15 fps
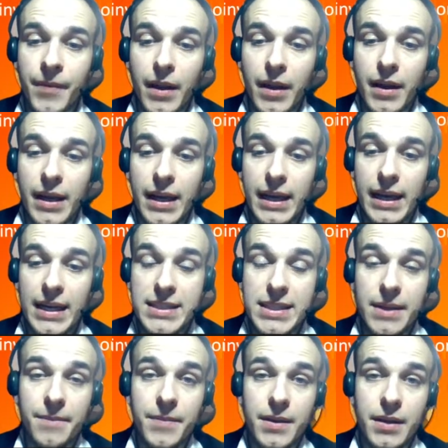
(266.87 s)

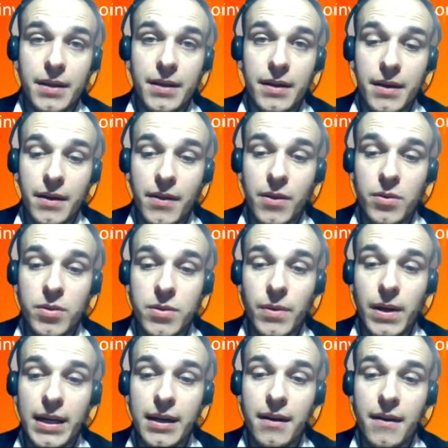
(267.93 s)
except those
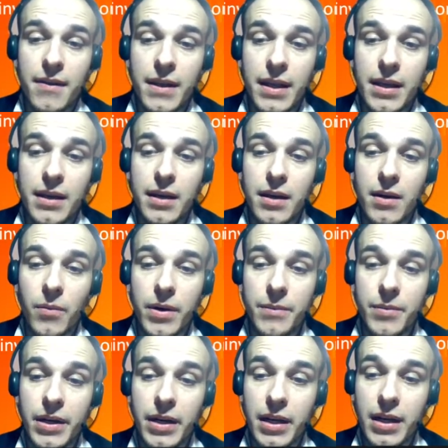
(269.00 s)
one, they were
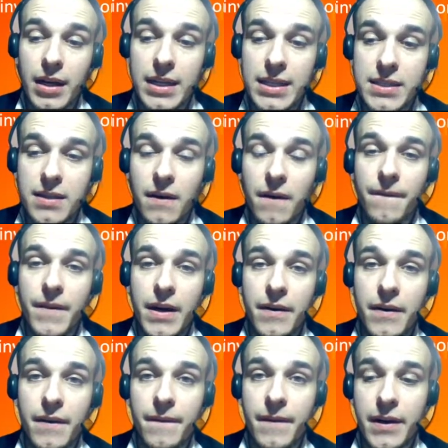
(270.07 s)
bringing us
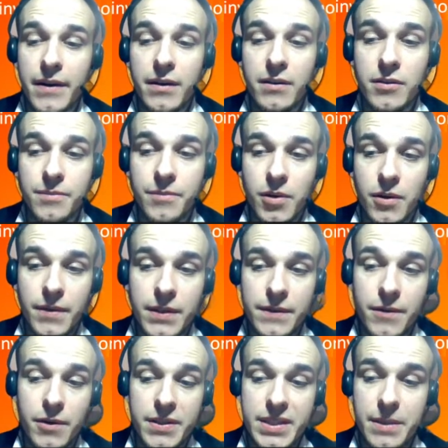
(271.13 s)
very, very good profit.
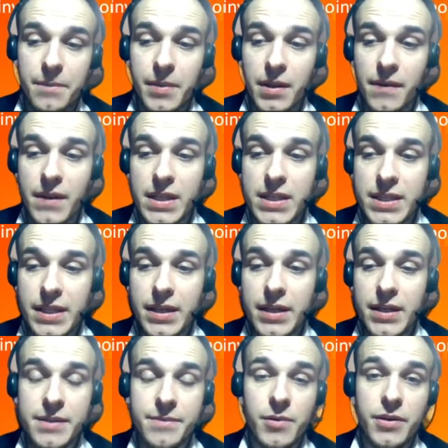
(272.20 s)
For example, this year
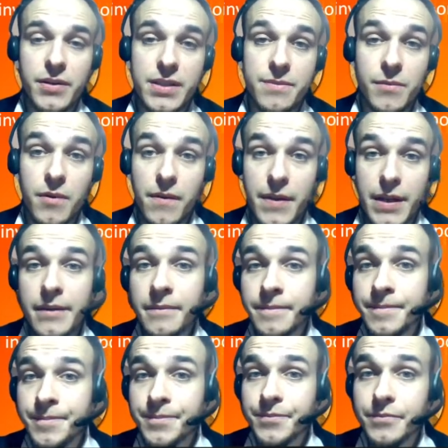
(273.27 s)
has brought us more than
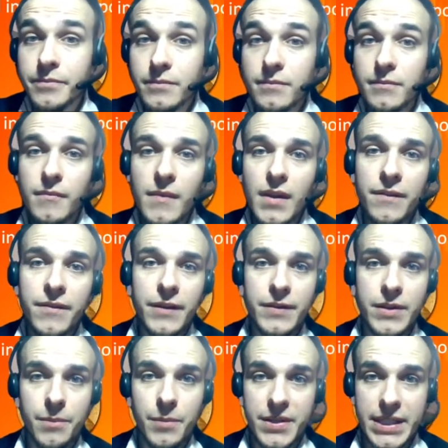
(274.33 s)

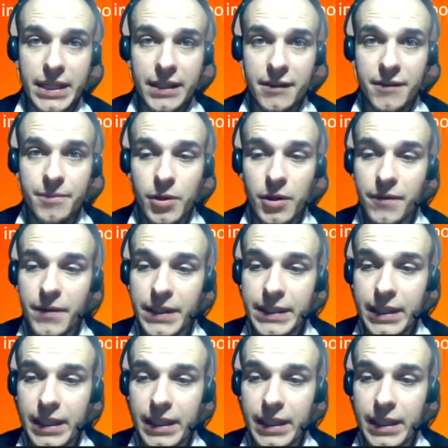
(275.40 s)
50% of profit,